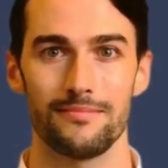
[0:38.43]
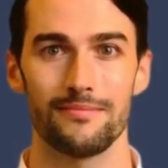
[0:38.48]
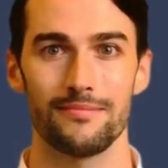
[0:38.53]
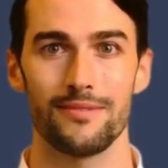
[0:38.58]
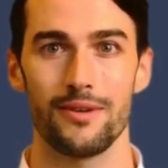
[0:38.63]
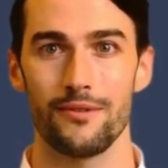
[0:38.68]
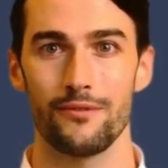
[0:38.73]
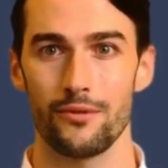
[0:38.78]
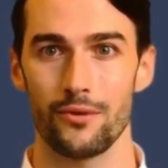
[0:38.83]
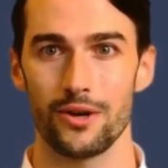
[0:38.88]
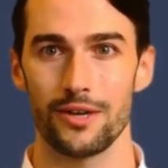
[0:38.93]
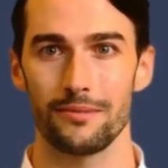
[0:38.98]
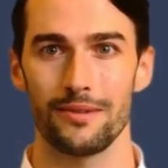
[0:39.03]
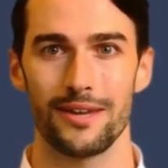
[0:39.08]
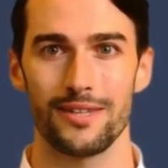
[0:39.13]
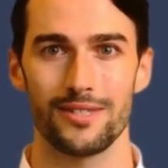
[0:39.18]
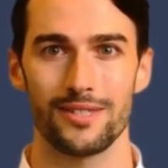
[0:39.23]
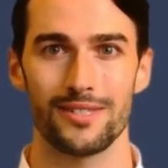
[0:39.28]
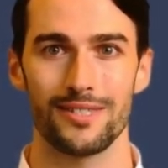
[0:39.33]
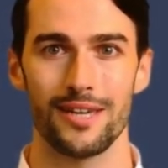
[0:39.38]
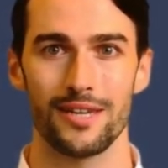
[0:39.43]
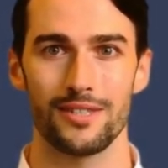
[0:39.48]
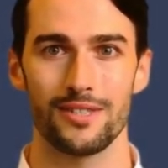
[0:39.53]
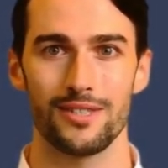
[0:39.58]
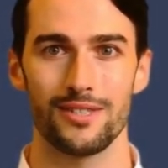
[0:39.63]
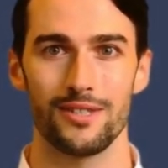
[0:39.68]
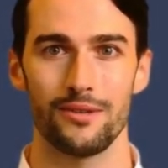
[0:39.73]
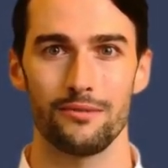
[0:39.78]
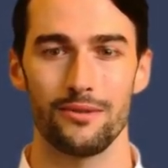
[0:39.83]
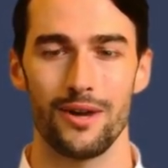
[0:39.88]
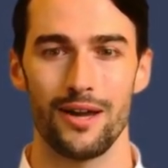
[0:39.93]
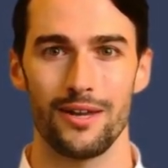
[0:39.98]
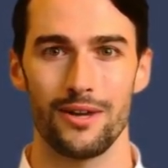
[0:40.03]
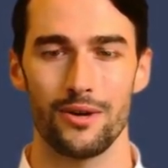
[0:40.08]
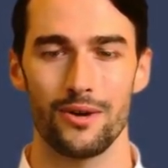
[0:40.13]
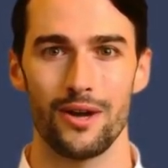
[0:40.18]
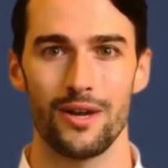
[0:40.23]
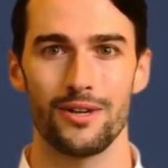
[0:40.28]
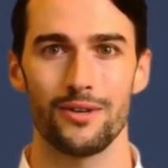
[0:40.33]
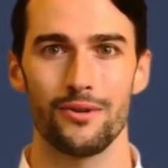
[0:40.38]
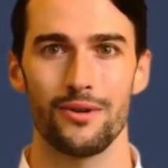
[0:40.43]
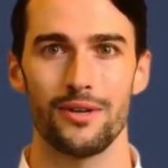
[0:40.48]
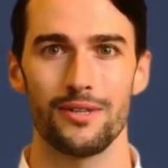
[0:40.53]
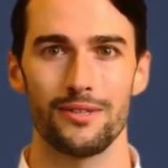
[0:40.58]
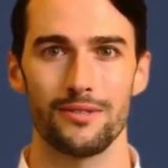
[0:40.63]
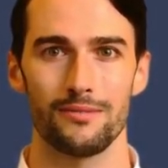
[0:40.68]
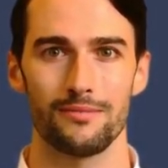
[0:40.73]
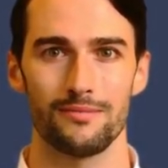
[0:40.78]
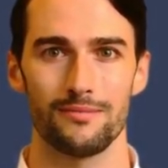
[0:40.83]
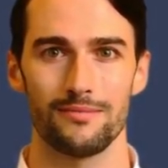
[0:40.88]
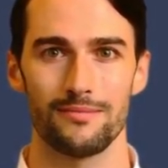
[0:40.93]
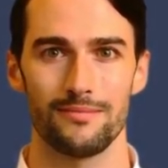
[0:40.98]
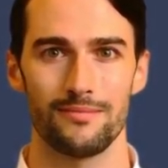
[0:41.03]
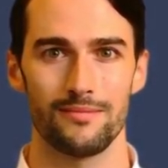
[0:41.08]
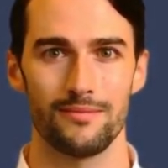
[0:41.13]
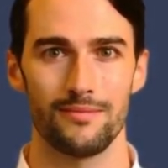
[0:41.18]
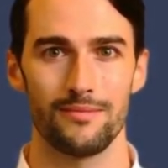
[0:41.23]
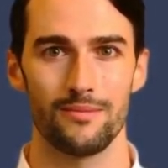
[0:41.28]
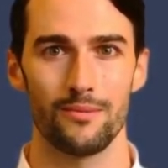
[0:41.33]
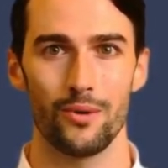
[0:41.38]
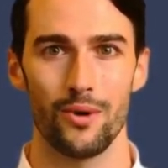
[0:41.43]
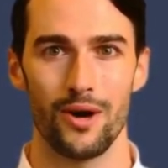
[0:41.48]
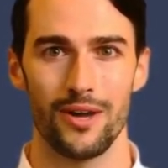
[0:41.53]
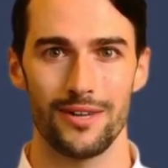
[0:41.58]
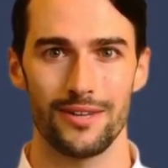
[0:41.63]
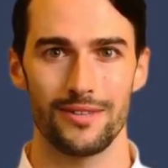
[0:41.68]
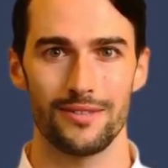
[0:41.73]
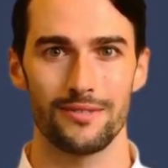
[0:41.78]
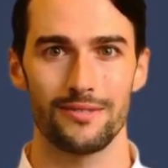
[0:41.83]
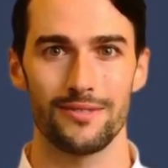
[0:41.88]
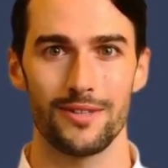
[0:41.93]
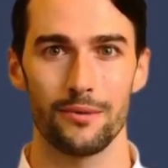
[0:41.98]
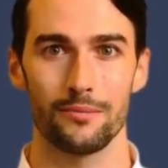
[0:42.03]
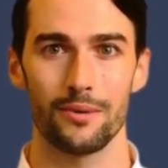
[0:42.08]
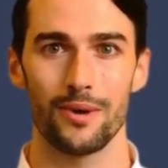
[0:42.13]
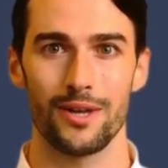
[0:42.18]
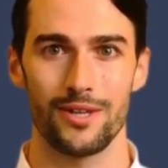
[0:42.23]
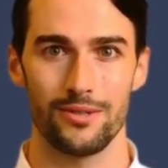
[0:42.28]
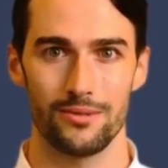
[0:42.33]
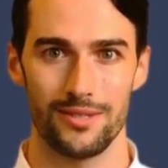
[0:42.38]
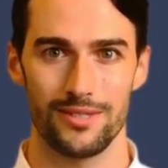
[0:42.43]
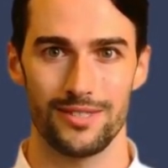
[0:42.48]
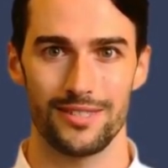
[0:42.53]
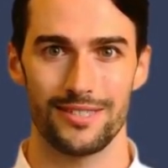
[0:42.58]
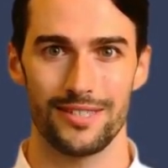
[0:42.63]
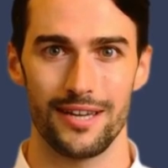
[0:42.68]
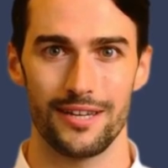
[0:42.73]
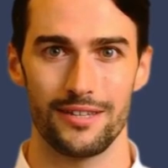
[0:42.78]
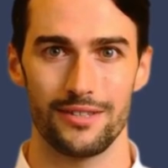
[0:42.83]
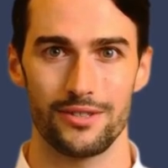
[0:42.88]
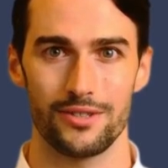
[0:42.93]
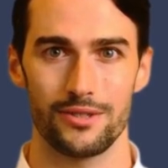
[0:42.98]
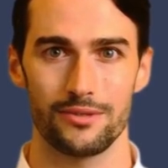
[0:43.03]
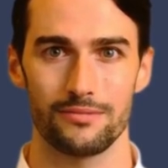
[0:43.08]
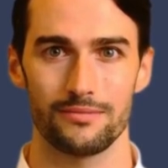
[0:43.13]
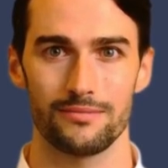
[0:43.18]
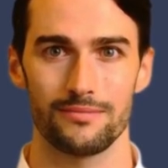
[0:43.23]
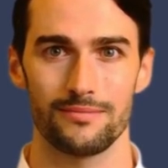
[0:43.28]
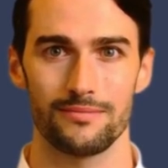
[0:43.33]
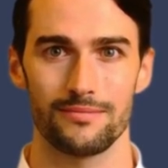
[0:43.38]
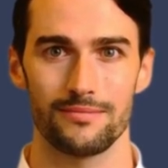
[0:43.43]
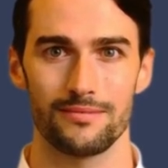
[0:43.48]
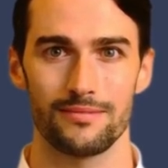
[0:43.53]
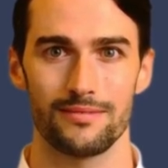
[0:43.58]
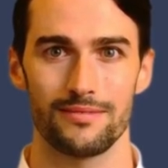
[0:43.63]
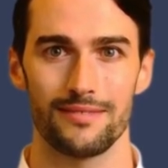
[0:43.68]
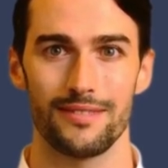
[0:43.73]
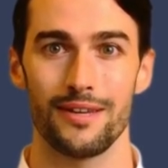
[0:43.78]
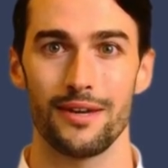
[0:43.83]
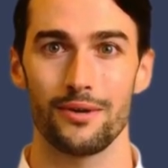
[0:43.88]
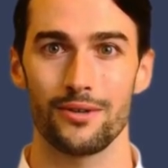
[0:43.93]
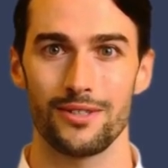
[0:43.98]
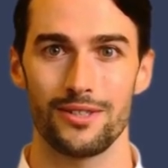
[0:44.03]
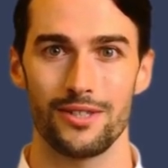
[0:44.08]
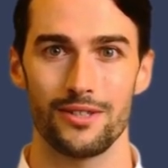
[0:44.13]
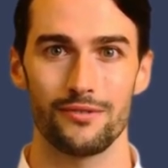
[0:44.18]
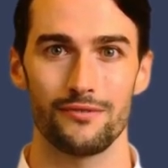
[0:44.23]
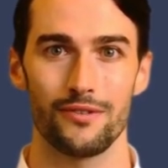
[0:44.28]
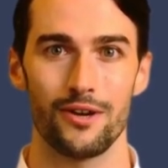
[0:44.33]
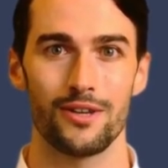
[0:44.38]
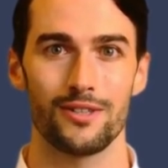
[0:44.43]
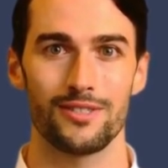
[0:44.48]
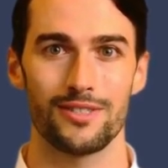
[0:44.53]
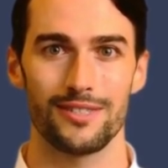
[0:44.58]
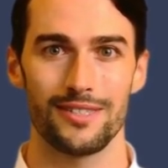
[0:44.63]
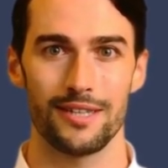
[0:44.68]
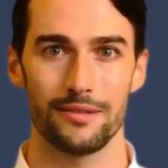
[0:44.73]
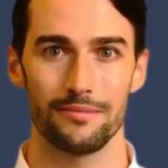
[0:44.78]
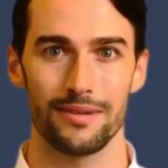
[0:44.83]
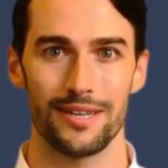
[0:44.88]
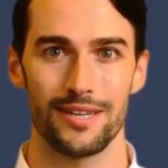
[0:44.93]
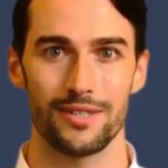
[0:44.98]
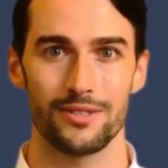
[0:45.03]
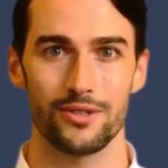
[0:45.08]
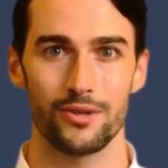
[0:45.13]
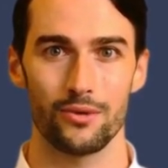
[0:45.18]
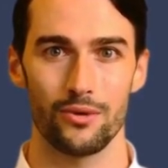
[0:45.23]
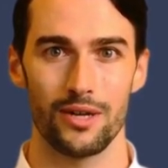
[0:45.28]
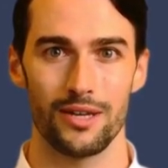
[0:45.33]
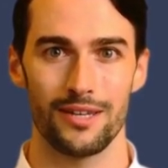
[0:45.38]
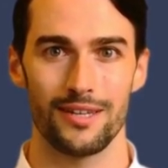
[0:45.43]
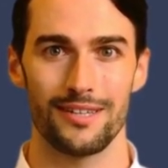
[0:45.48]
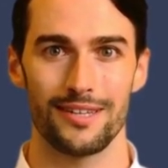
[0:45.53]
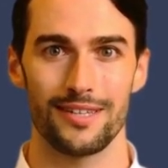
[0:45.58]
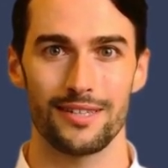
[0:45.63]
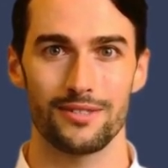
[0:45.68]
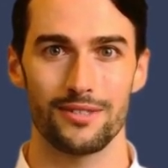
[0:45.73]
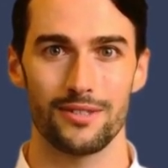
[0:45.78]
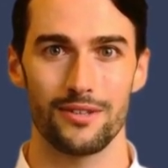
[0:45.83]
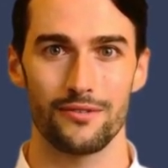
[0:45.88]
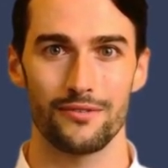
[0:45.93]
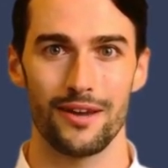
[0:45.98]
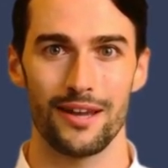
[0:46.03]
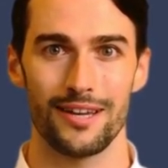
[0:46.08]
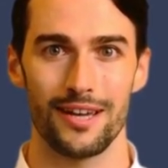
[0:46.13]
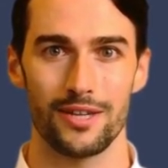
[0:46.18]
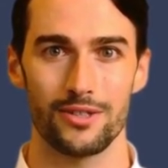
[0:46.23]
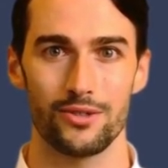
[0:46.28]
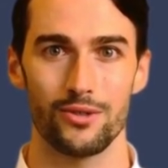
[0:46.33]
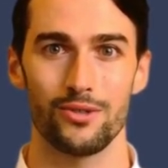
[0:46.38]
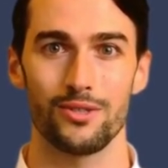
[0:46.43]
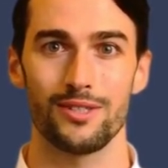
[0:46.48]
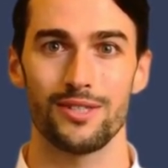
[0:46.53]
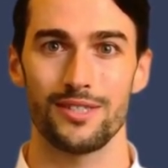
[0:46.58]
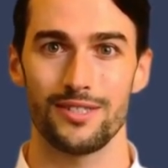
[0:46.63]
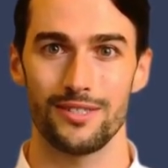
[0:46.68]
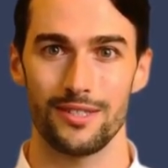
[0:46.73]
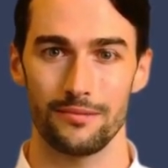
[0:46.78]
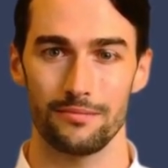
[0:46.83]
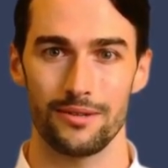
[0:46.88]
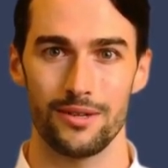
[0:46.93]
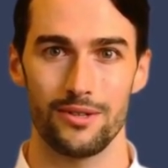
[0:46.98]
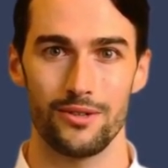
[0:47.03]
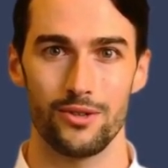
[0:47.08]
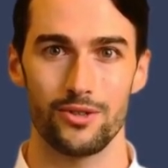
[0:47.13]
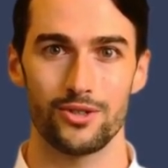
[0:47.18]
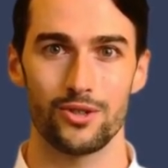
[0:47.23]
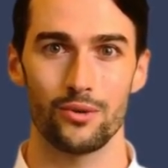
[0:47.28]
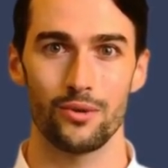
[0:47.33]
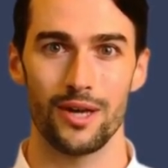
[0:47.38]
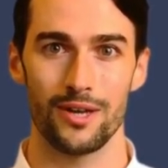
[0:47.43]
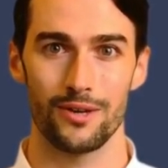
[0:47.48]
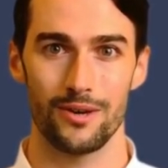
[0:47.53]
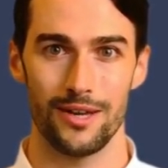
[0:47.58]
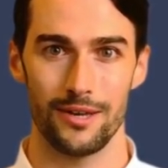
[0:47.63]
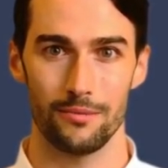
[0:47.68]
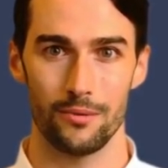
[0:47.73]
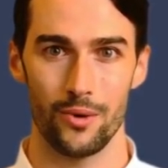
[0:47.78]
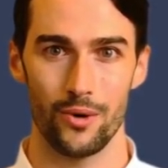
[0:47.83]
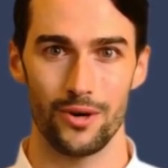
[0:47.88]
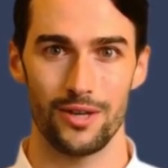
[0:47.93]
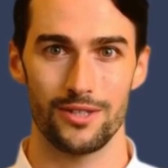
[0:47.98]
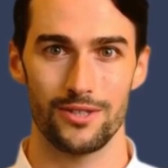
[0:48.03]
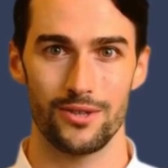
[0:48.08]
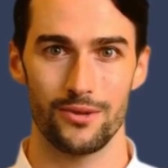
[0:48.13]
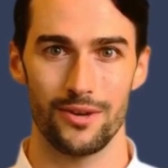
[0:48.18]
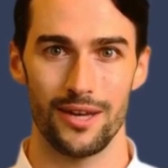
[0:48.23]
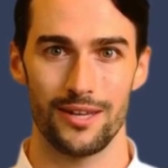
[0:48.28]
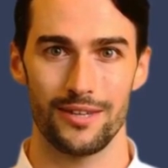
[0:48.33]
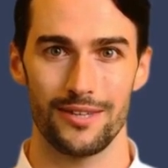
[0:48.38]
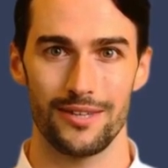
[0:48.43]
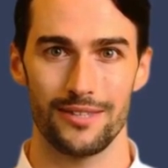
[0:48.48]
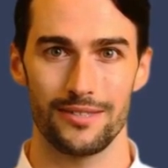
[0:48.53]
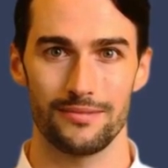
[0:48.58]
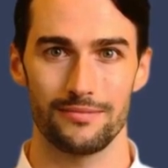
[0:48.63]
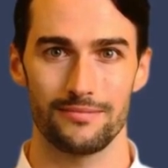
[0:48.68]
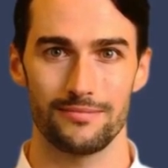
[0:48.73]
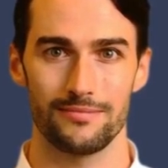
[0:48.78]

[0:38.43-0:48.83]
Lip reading: The 3 main stages of money laundering. 1. The placement stage. Illicit funds can be integrated into the financial system either directly or indirectly.